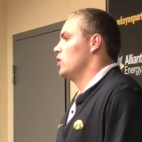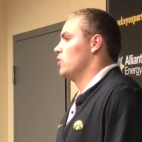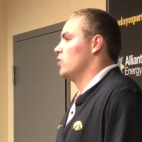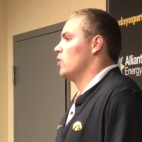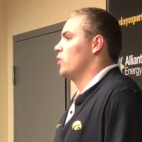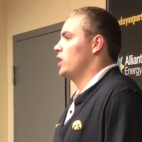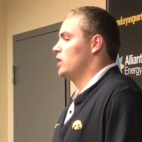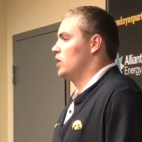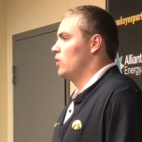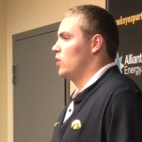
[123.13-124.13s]
you know, do what we
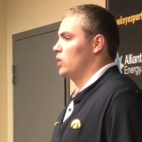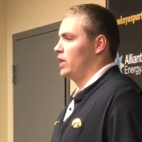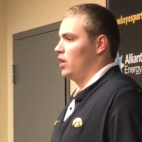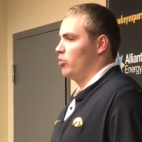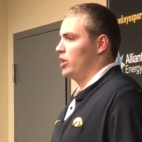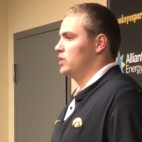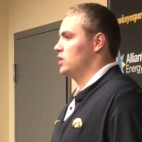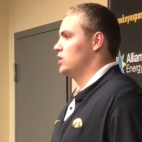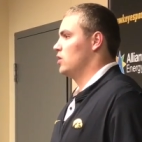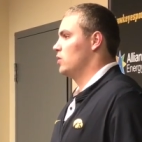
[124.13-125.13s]
need to do on a daily
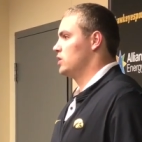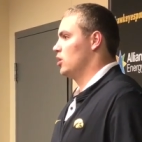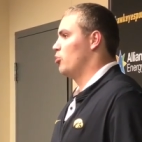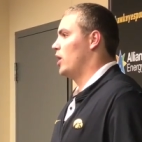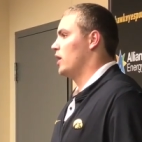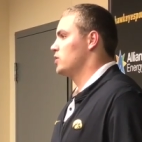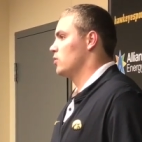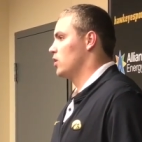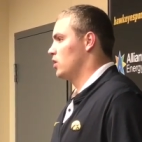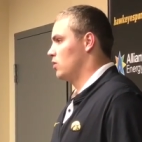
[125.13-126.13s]
basis, you know, it's going to pass.
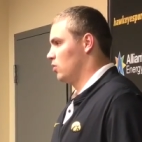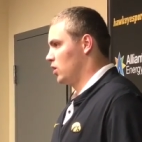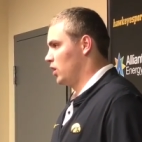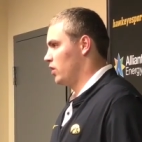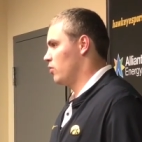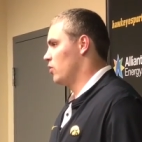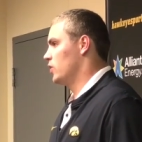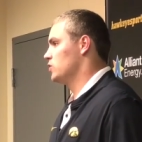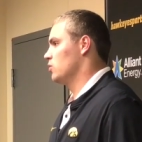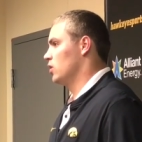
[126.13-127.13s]
We're gonna we're gonna get through
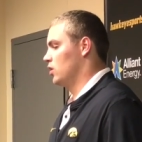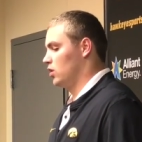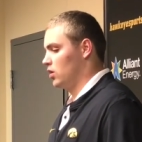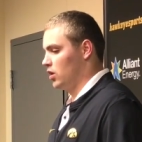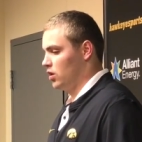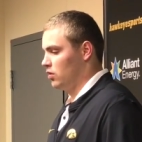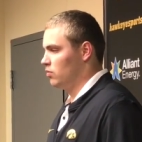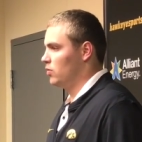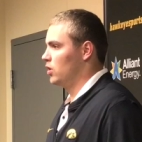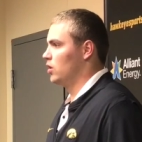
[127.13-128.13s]
this. We're gonna um,
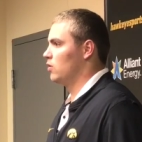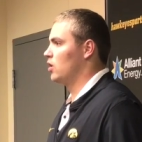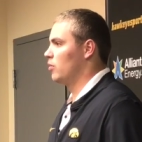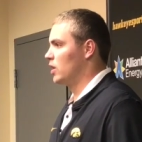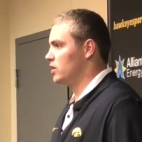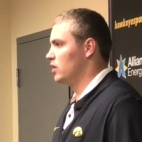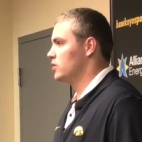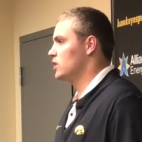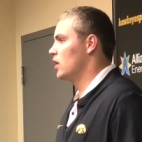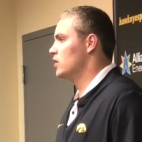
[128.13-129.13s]
you know, come out the
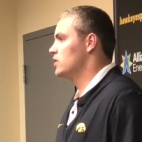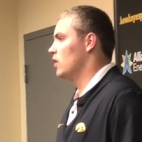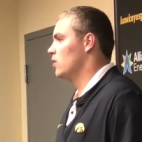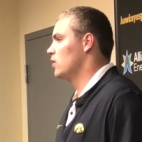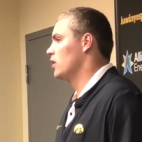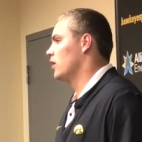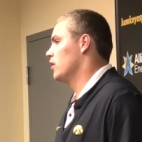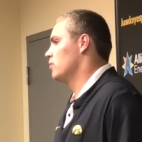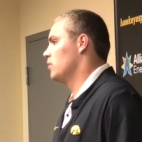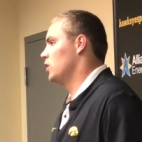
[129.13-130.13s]
other side of the tunnel.
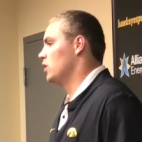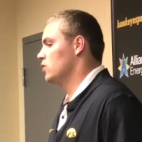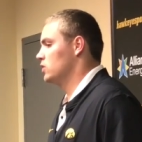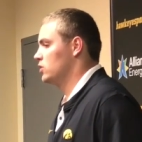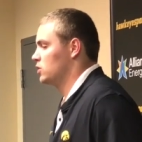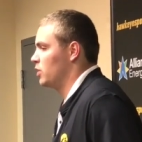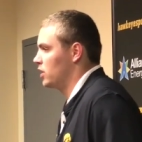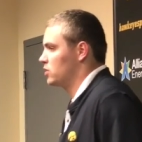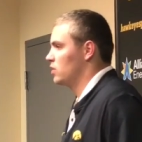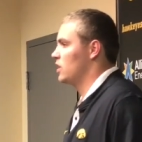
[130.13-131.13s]
Um, you know, so just
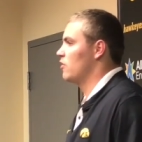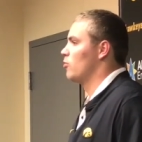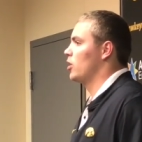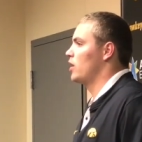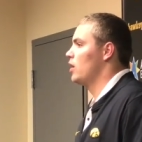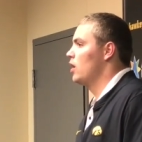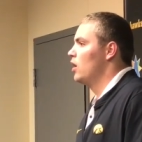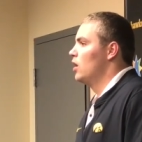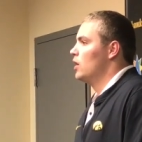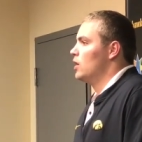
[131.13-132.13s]
making sure that everybody
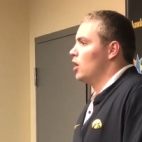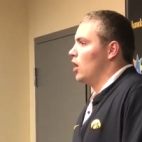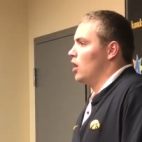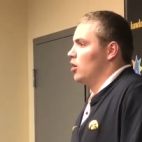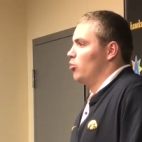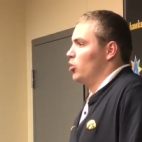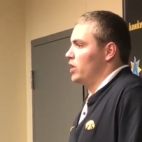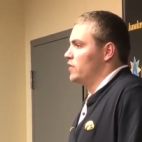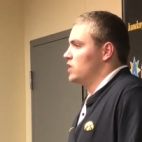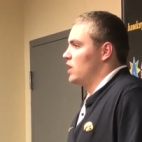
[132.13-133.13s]
uh,
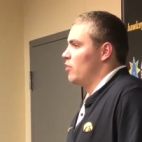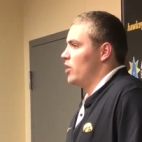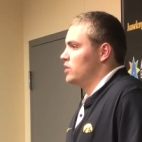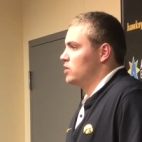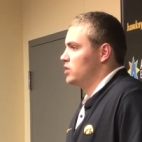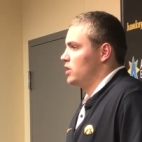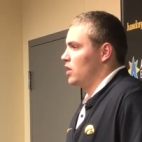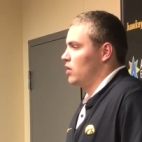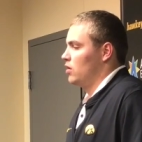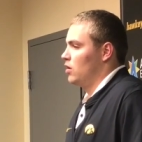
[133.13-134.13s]
believes in that message
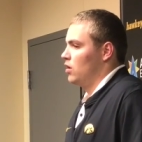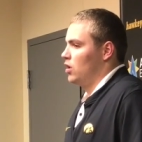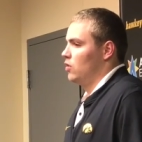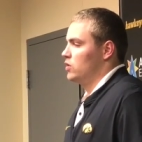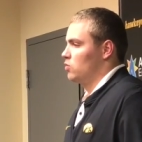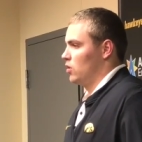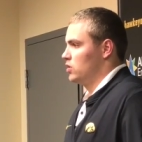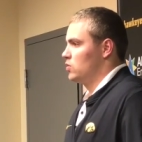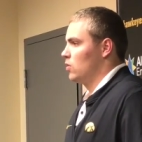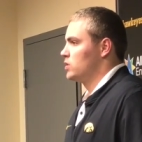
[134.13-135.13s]
and, you know, is
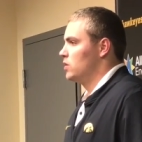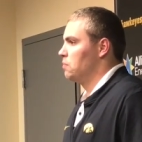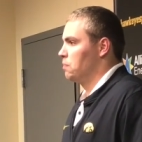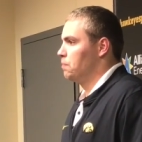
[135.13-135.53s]
working towards it.